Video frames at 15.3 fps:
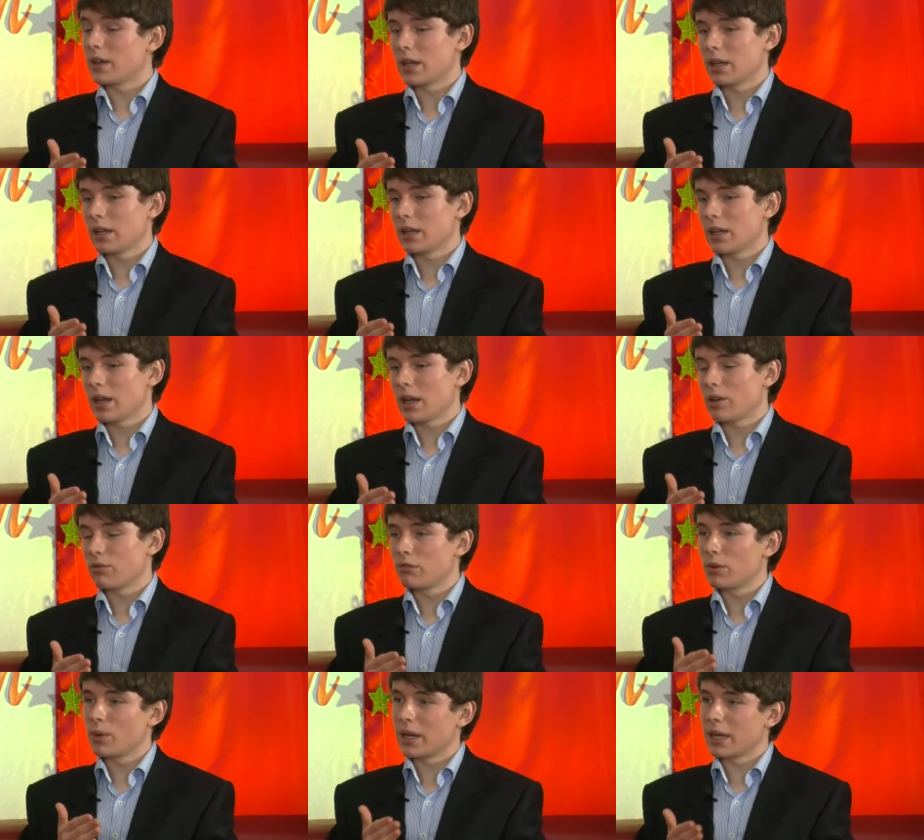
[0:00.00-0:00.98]
that
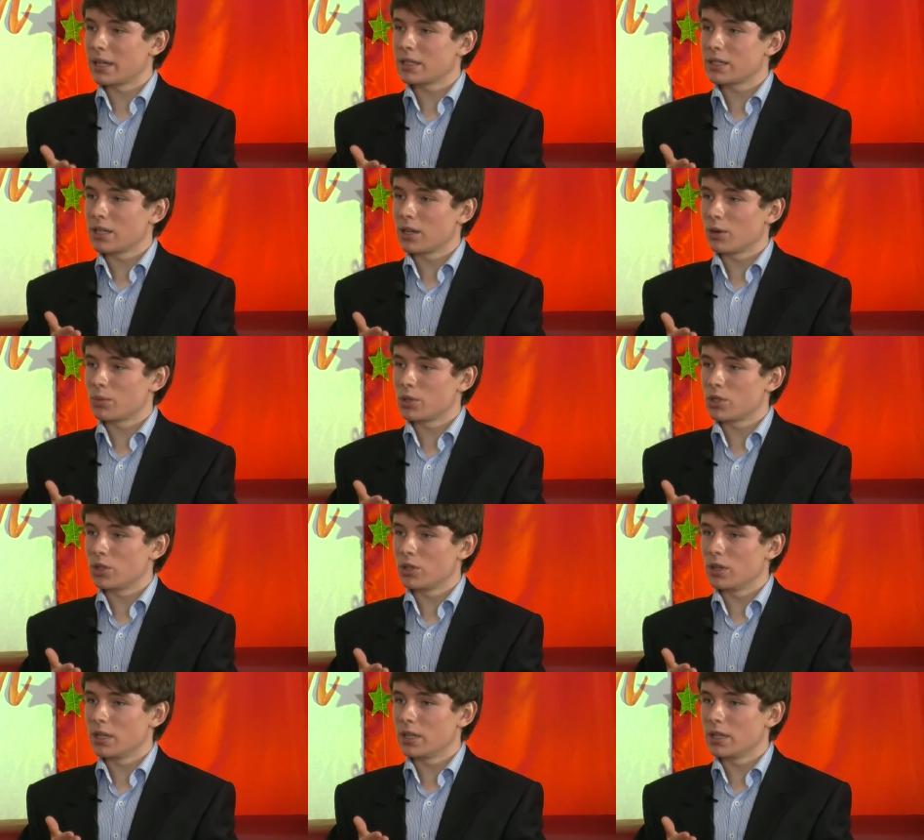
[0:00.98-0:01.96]
everyone gets the
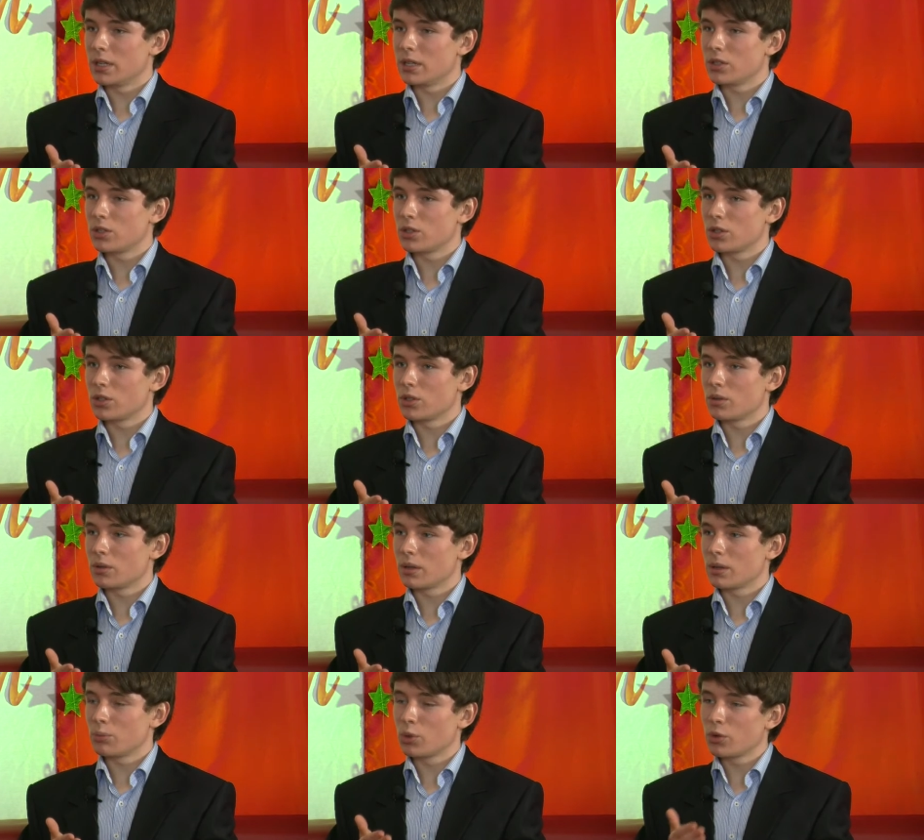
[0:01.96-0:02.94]
opportunity to
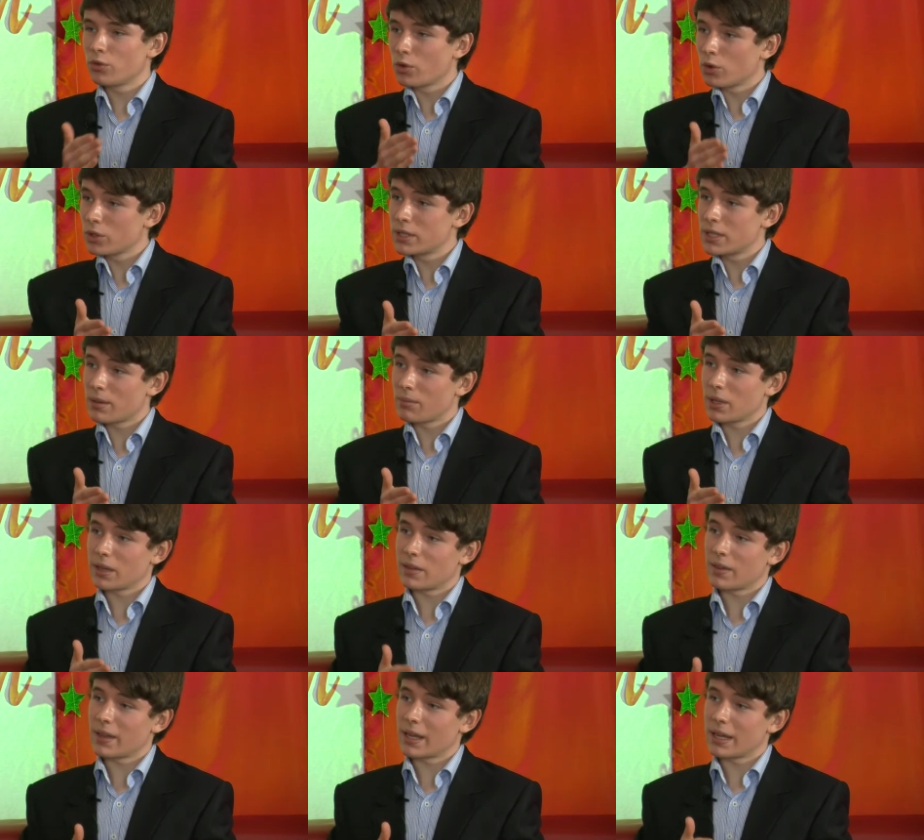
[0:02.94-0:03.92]
put forward something
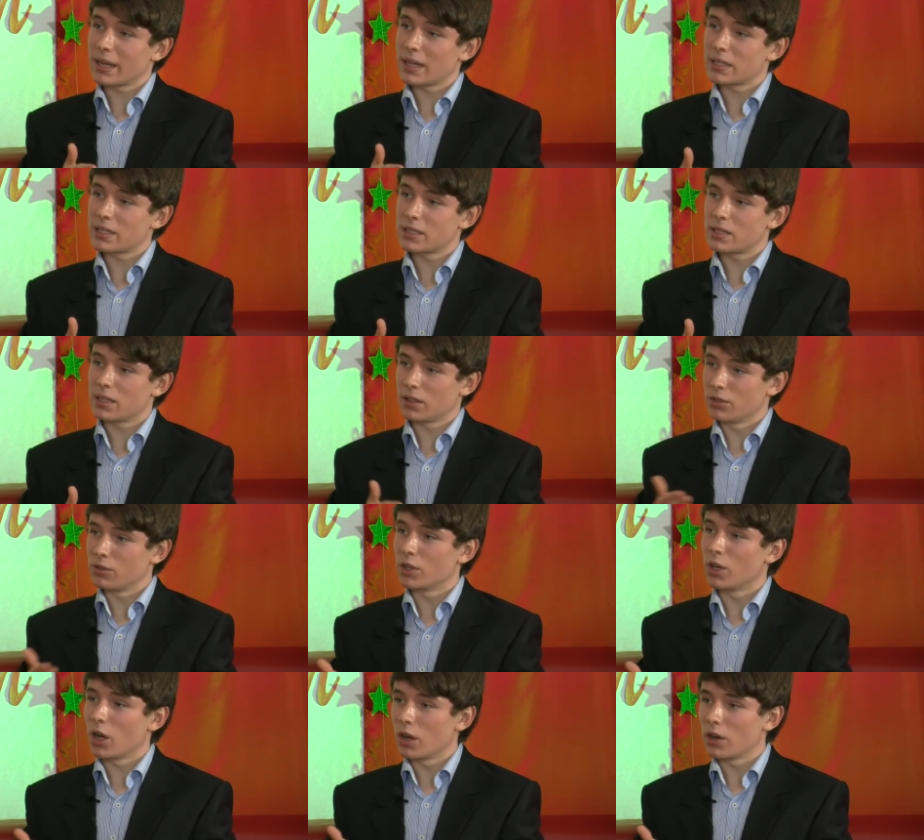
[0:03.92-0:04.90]
that then gets
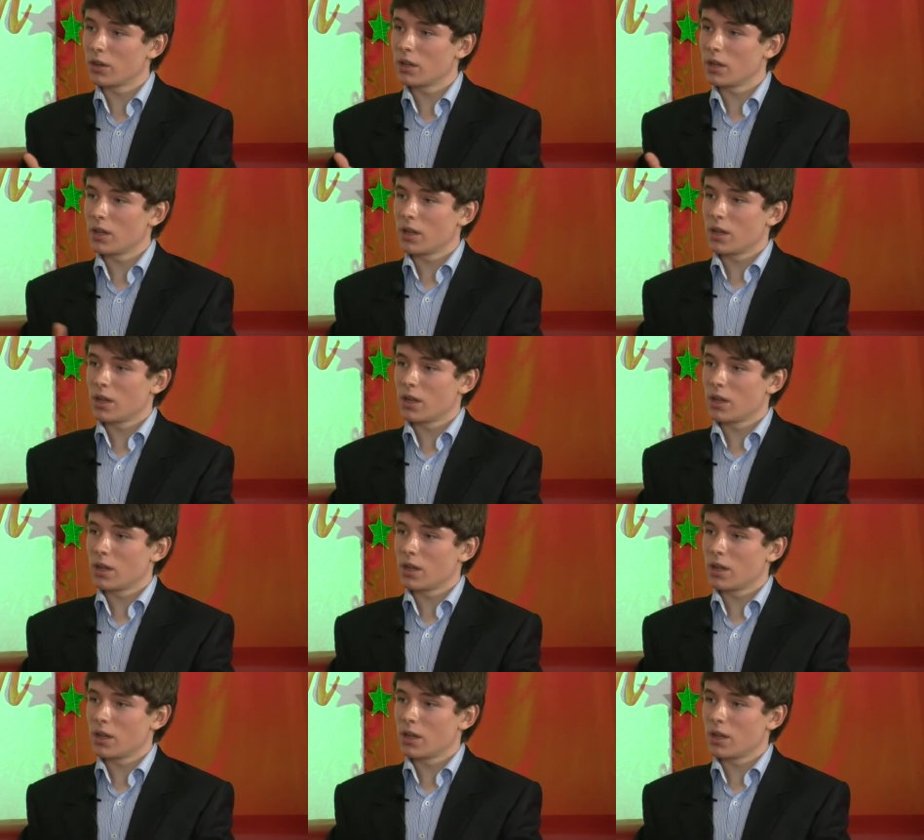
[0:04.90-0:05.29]
delivered on,